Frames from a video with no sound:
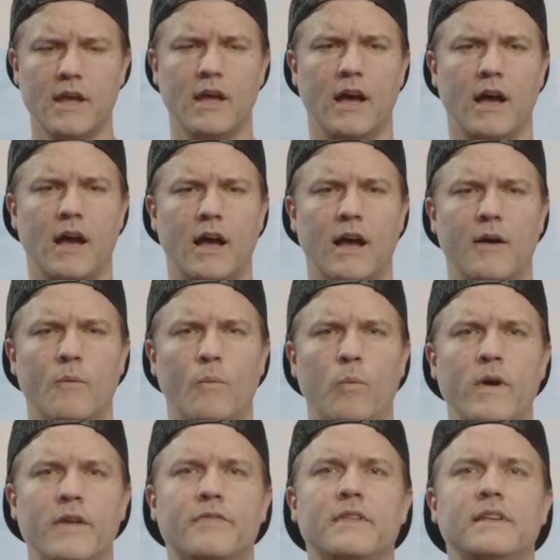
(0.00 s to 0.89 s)
uh,
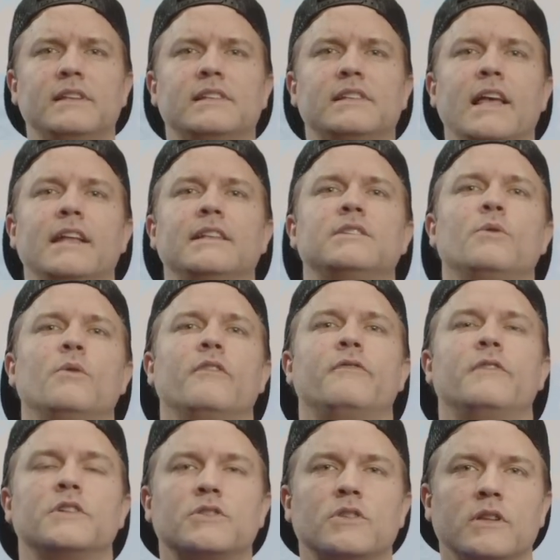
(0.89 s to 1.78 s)
with the set to
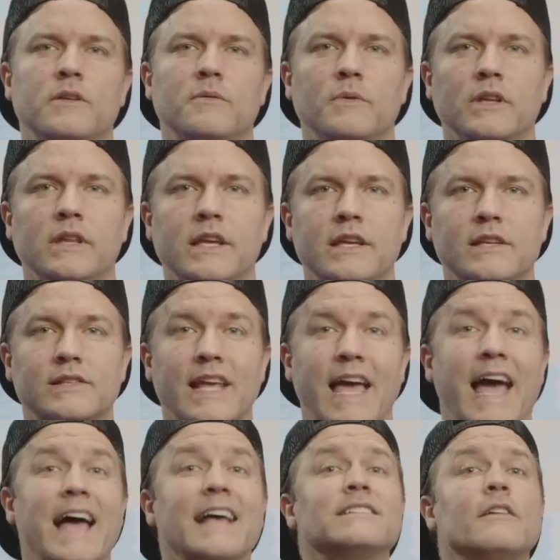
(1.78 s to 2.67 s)
officially release
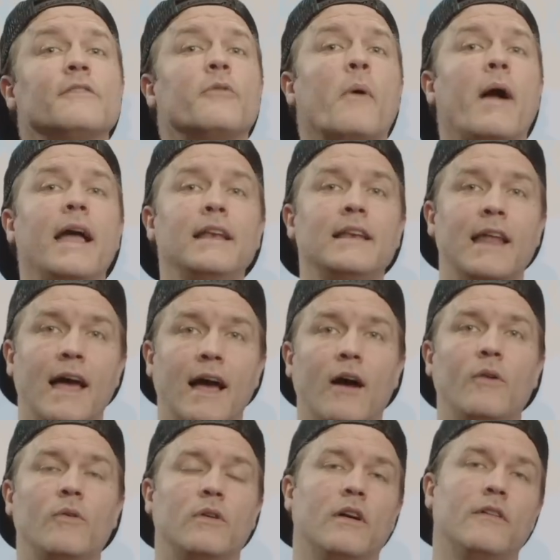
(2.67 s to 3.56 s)
as of right
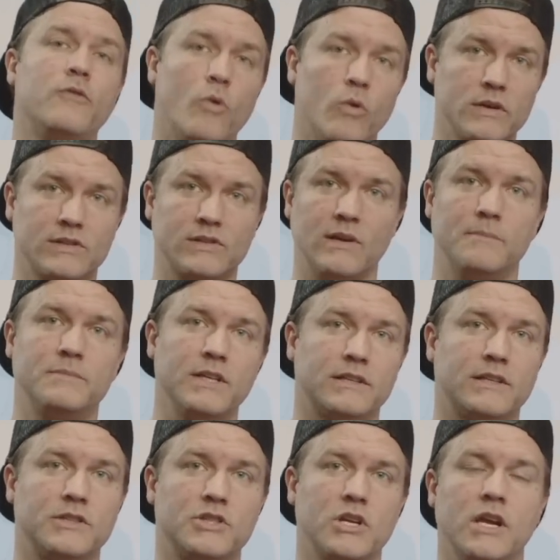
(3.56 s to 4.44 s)
now, of course,
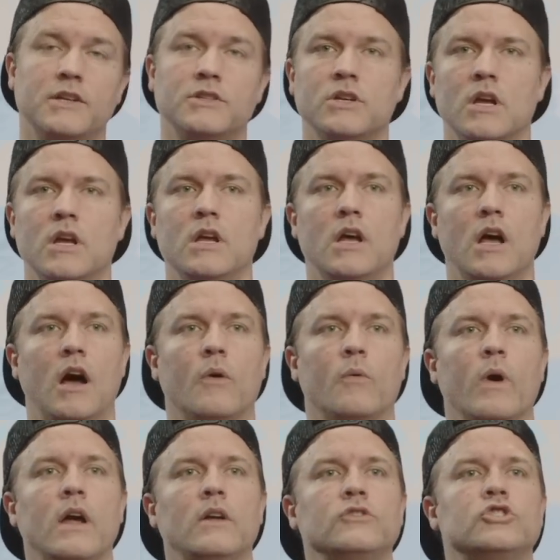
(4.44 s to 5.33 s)
subject to change,
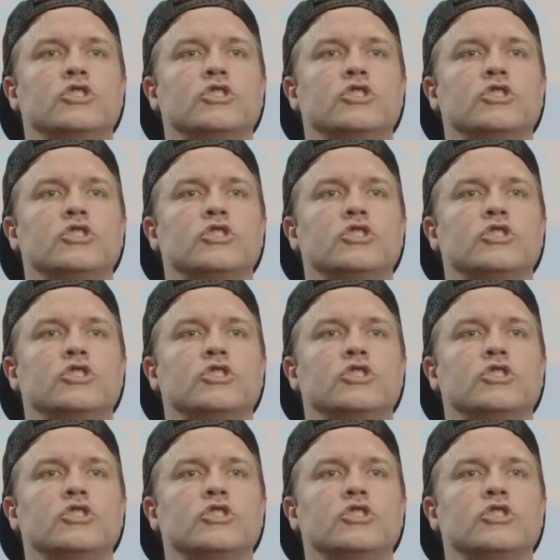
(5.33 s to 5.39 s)
around